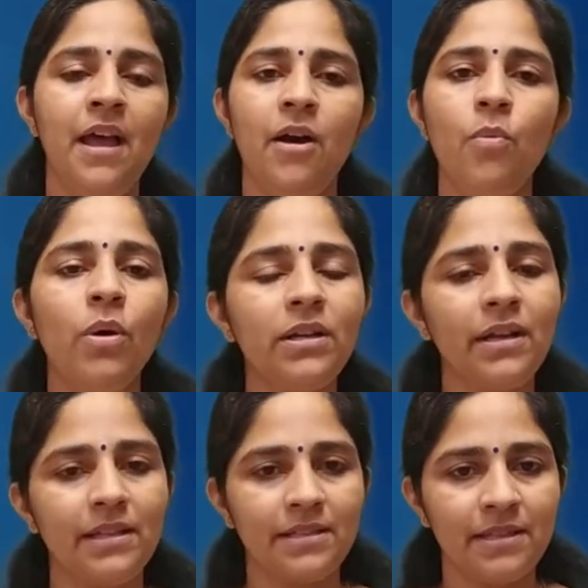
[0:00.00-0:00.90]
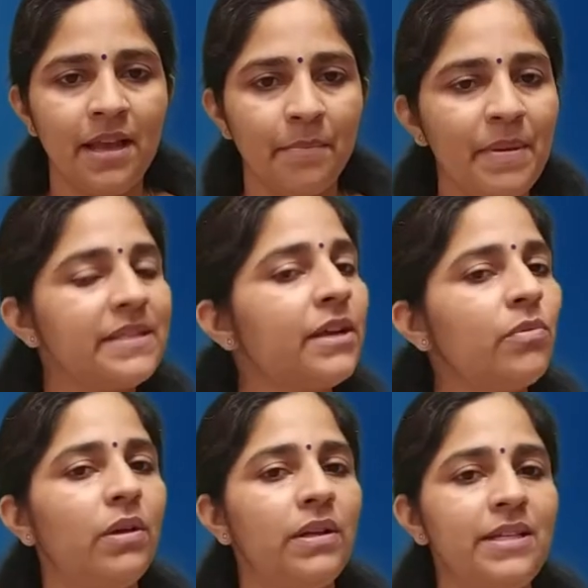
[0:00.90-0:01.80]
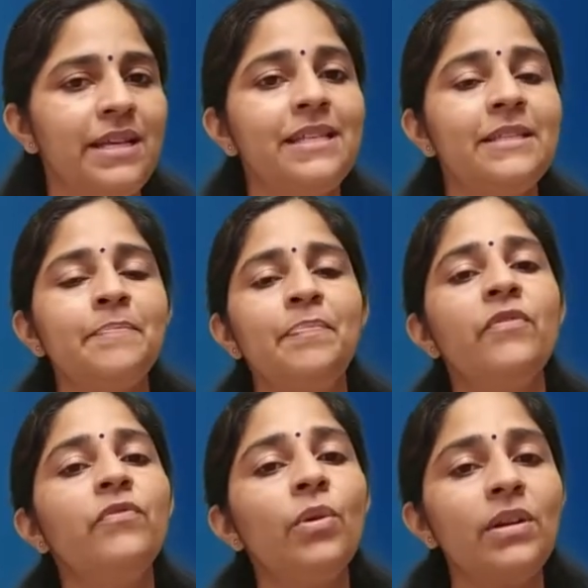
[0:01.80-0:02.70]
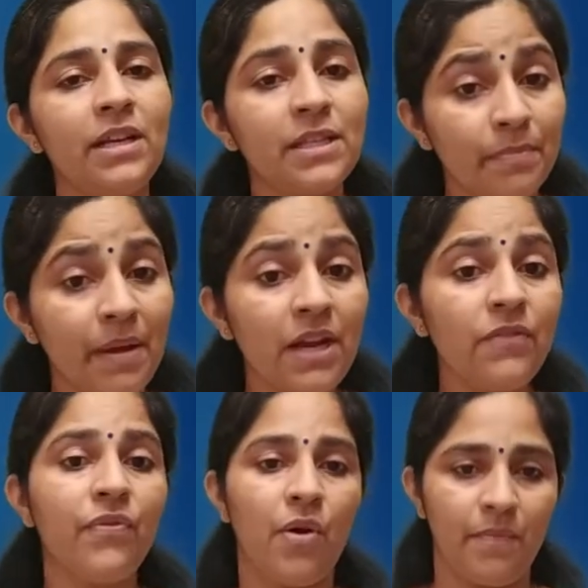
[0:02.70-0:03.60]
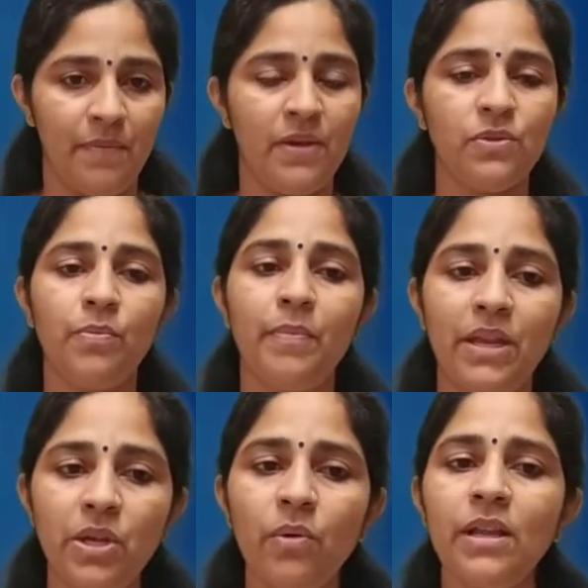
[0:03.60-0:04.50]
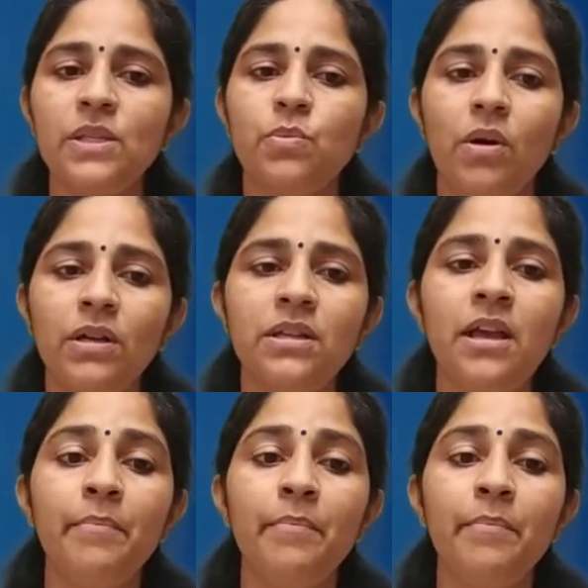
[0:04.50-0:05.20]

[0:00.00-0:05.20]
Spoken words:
what are its basic qualities, what it is made from. So manure is what?